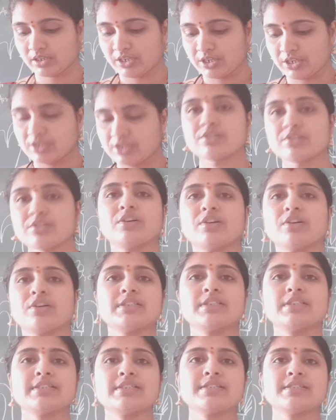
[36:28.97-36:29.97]
So
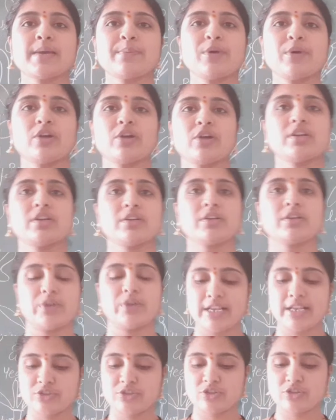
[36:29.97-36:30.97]
this is about
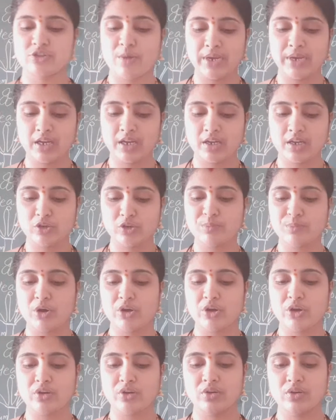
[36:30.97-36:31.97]
today's topic.
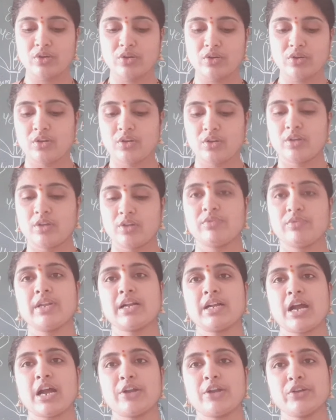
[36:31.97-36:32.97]
Tomorrow we will
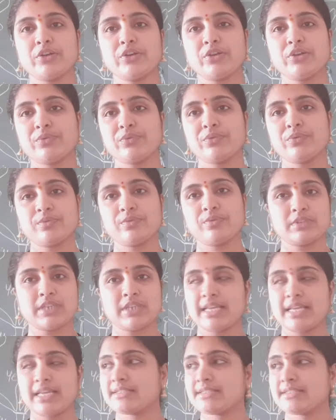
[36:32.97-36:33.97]
continue the
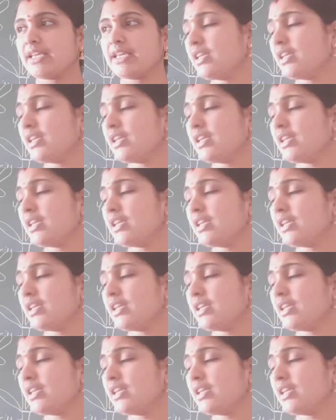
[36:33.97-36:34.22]
lesson.